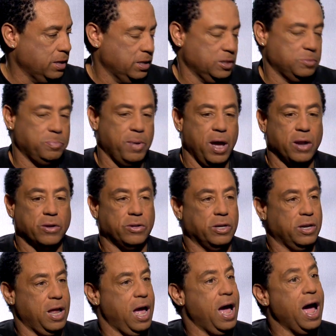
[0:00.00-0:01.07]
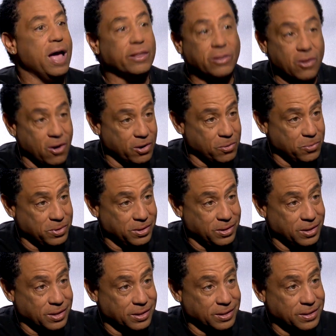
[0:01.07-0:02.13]
It looks better than I thought it would
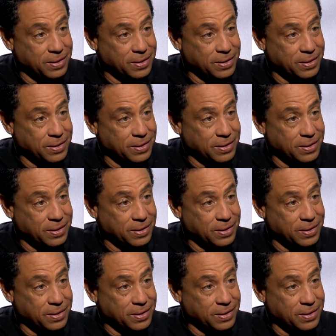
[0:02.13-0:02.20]
look.